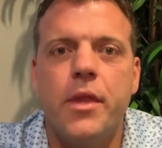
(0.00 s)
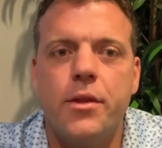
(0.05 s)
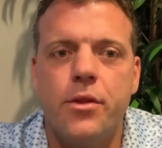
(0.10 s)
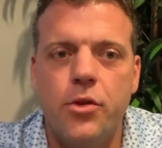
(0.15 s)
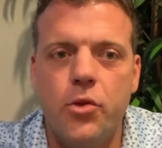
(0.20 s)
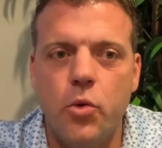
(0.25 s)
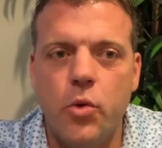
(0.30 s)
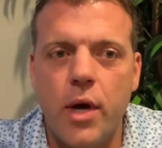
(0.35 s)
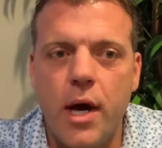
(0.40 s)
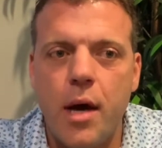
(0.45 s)

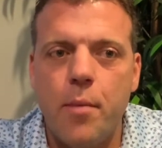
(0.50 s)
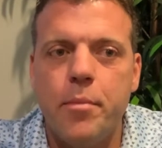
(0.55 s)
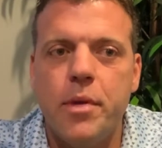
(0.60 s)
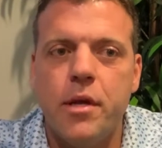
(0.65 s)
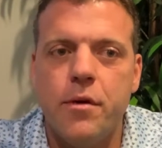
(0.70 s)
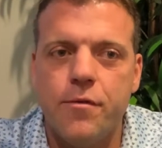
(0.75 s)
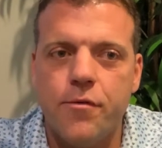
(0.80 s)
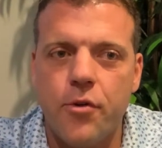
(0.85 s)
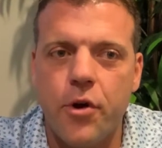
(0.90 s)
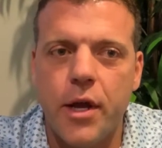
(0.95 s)
Do not be
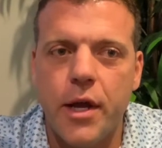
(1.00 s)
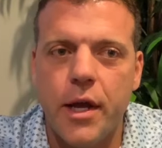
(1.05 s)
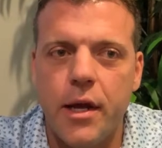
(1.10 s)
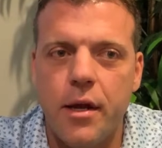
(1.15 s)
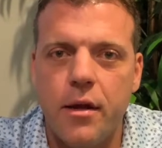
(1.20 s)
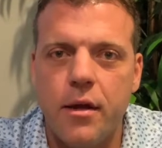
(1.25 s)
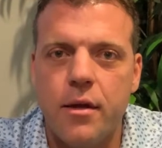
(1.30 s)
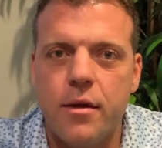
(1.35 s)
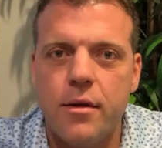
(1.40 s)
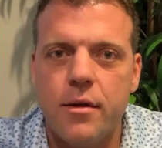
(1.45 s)

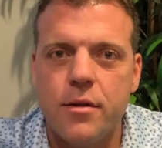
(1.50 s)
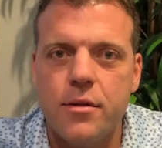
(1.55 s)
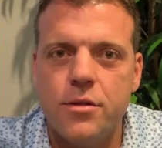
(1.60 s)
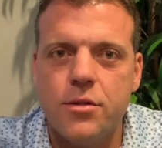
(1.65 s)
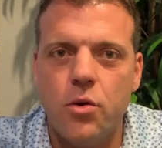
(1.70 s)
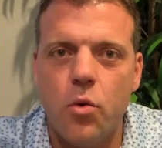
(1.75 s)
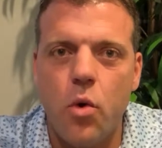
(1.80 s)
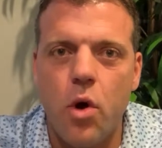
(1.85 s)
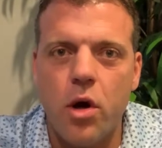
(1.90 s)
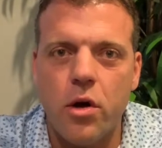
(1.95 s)
afraid
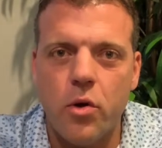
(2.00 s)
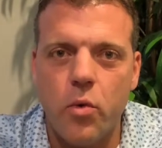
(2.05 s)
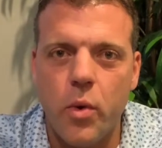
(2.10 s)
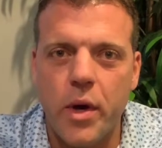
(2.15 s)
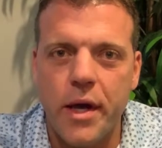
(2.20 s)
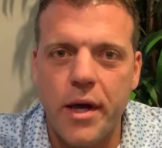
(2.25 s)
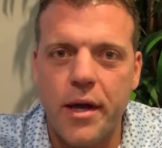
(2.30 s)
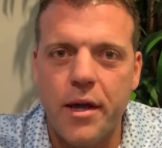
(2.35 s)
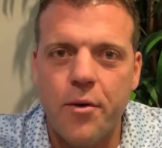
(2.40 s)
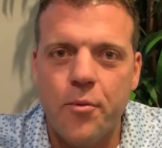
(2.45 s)
to walk
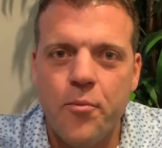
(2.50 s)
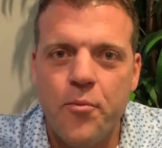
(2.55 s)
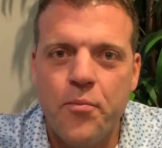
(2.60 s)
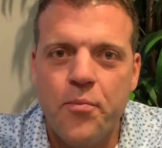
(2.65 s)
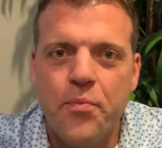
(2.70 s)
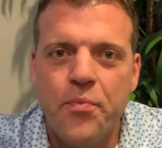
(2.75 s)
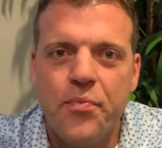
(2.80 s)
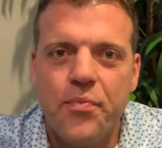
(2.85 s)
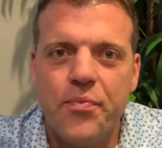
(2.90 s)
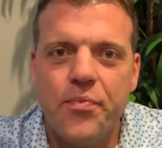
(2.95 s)
away.
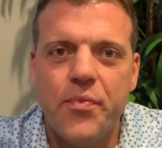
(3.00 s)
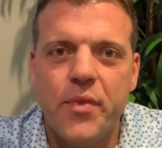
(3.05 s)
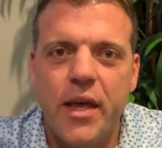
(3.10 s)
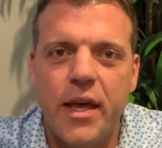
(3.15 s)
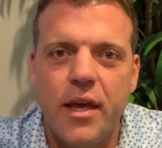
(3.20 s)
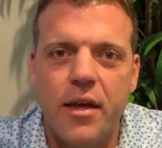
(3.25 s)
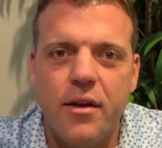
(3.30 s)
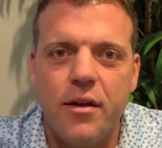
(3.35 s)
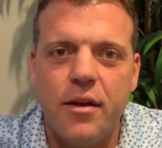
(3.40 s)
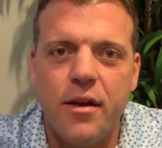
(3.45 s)

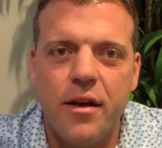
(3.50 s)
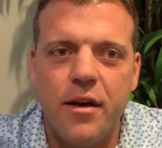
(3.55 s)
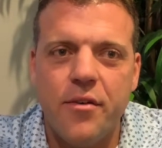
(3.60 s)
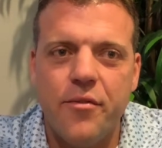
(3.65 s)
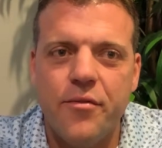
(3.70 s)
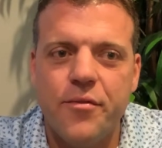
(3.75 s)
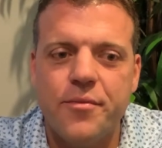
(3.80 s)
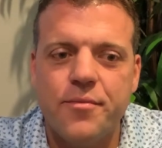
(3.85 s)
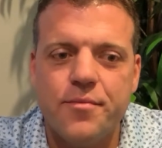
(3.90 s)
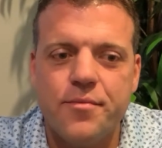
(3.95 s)
And
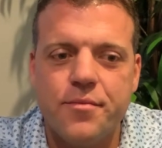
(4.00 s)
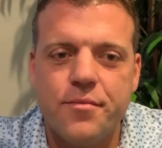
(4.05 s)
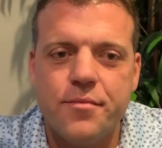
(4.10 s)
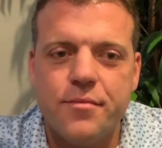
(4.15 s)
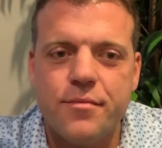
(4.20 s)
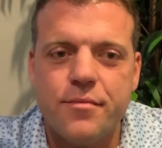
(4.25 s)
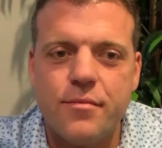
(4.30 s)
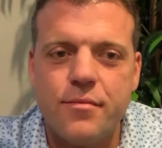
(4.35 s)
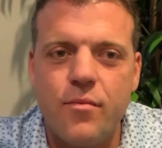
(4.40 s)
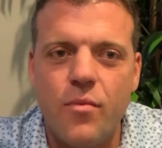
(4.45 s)

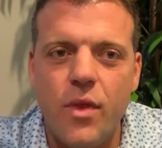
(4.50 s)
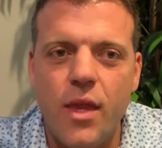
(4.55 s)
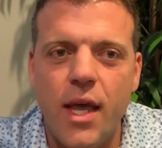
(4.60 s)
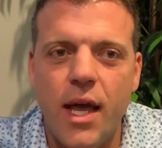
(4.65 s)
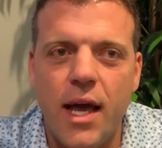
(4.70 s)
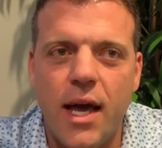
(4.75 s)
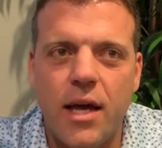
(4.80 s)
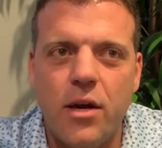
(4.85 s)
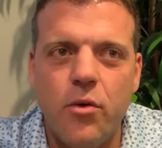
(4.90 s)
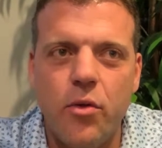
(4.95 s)

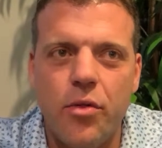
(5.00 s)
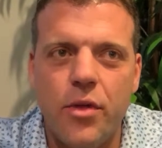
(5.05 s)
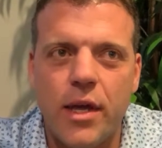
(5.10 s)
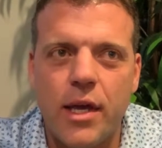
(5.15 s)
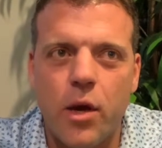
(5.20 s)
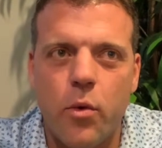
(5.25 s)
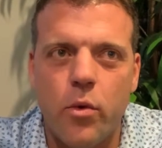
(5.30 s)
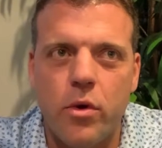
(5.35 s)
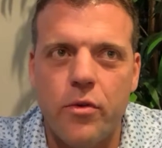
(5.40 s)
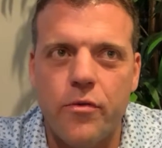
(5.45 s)
I don't think
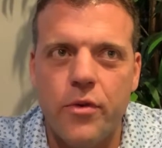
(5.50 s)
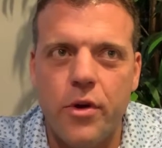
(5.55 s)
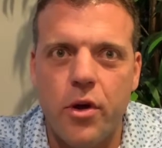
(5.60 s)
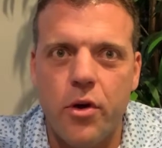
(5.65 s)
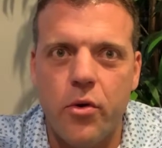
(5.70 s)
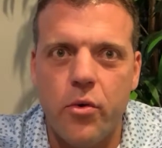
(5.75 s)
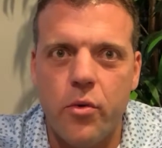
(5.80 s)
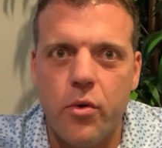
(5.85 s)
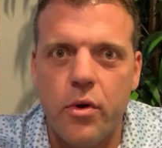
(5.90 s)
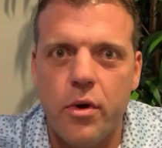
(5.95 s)
I would have
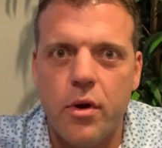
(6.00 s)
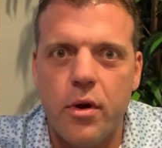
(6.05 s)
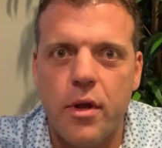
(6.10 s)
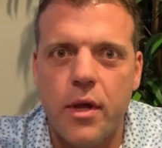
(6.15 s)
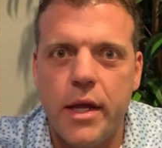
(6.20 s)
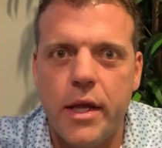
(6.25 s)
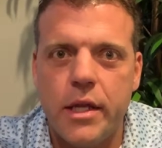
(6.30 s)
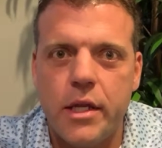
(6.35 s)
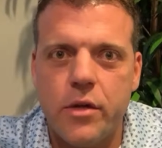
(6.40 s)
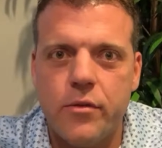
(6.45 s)
known
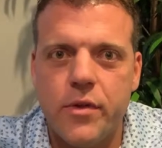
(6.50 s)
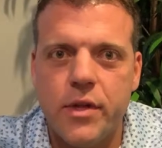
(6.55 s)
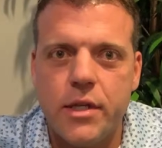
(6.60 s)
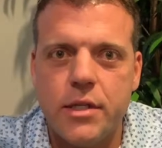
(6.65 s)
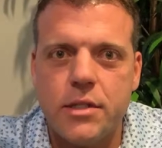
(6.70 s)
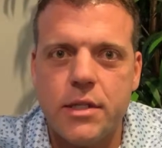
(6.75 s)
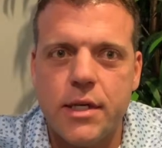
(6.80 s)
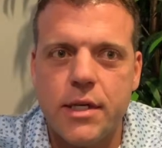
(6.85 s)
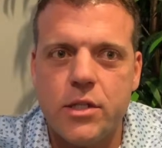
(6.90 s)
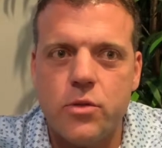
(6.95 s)
any of these
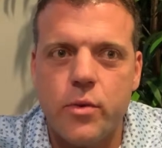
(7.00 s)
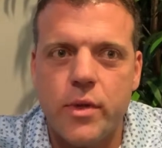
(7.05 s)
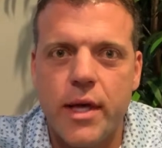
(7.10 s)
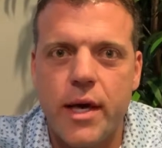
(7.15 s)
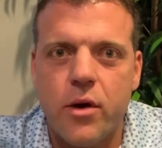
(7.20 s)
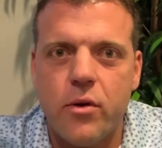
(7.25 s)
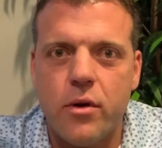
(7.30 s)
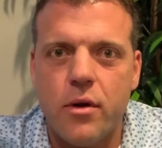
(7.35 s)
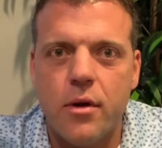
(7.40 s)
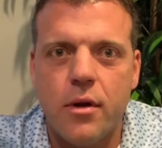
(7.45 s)
things
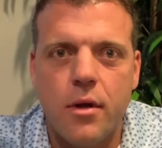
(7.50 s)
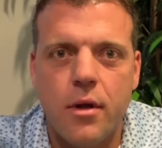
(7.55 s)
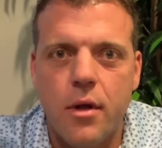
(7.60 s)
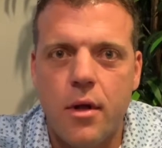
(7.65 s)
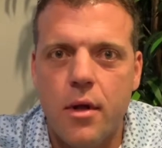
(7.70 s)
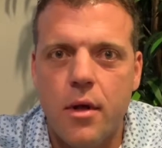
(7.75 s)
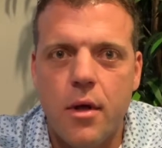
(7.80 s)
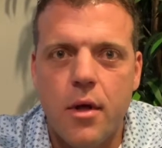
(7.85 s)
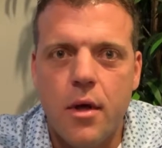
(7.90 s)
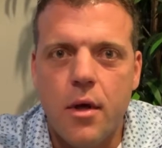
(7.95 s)
without
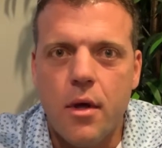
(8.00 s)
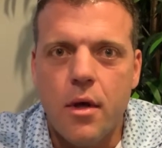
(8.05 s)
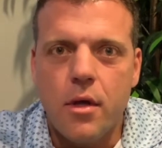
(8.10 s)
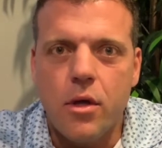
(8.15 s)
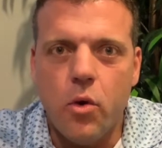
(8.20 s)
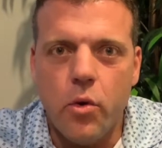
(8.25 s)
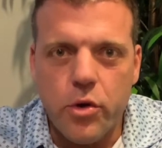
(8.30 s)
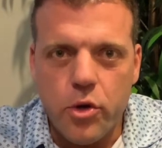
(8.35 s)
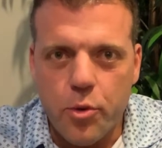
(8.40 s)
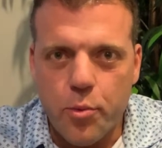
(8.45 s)

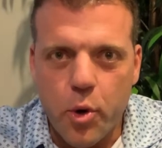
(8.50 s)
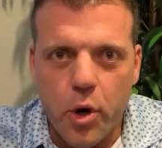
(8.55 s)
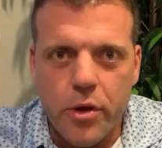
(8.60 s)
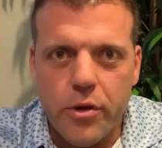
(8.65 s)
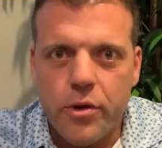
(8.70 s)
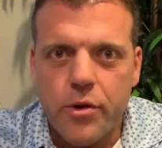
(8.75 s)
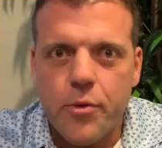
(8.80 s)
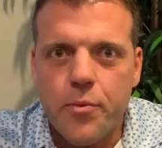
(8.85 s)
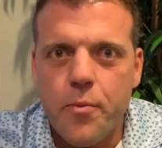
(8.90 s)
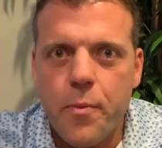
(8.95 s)
you and your
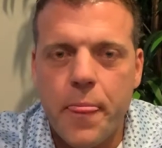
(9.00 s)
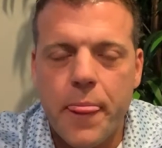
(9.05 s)
brother